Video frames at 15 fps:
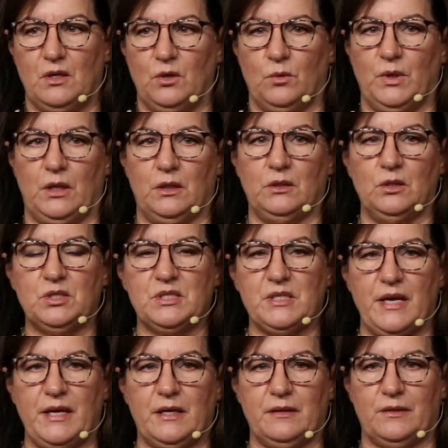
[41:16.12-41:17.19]
well, it looks
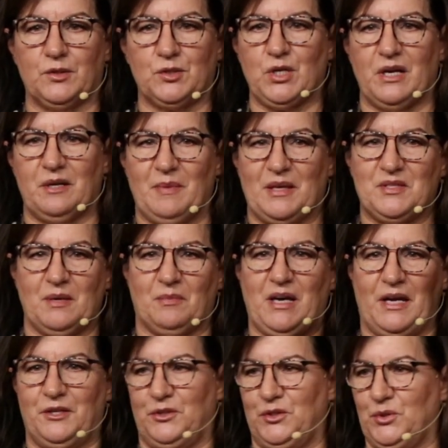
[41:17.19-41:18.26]
like they're talking about some
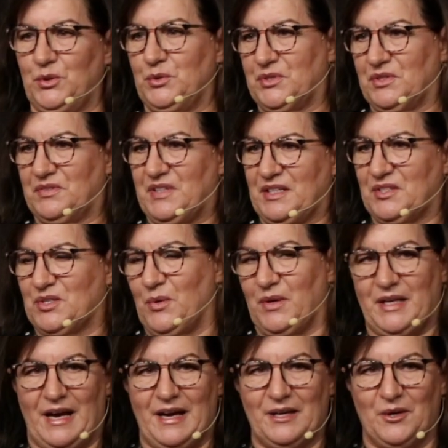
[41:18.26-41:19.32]
kind of news and things
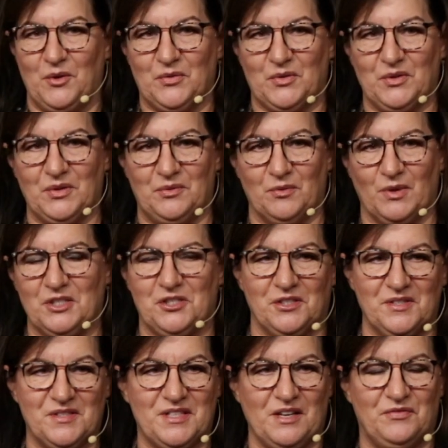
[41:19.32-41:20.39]
going on over in Russia
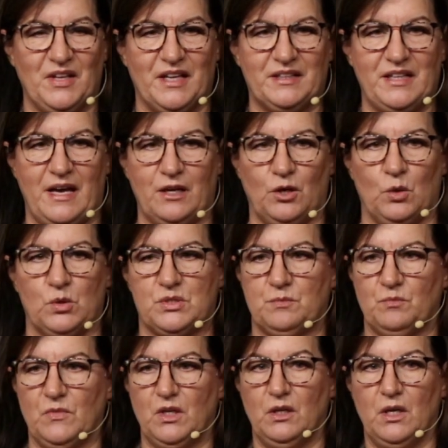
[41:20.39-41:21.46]
and stuff like that. It goes,
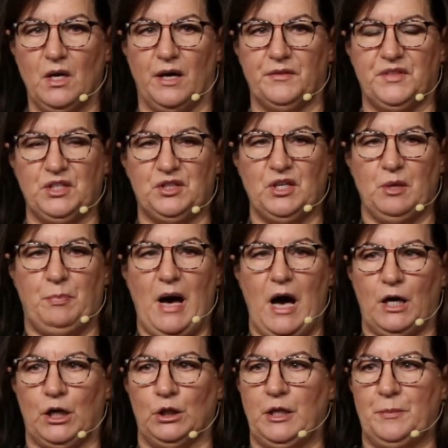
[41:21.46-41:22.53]
I think the
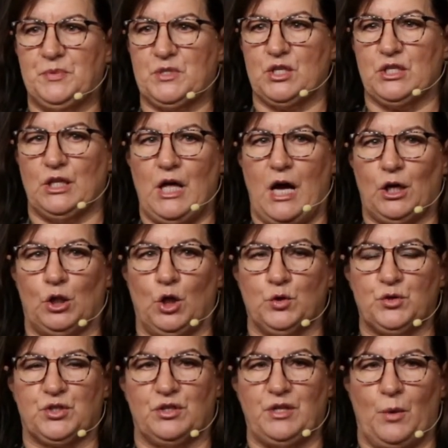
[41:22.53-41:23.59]
apocalypse is a lot
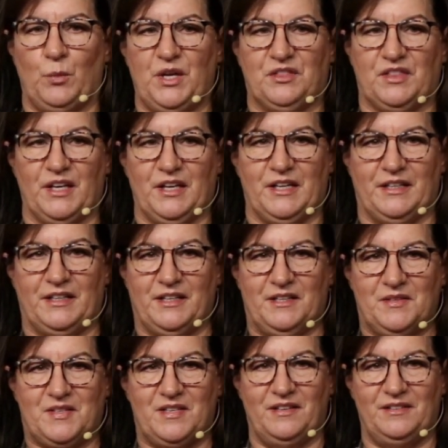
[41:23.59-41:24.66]
closer than we think it
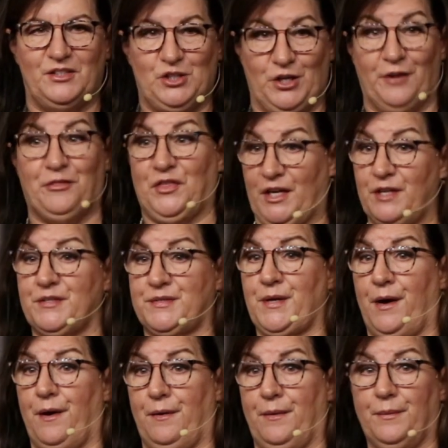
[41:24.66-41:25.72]
is. Do you think
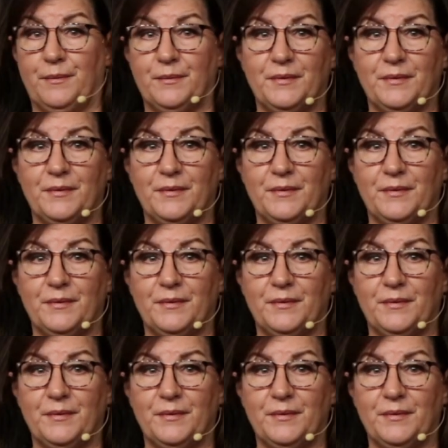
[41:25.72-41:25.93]
so?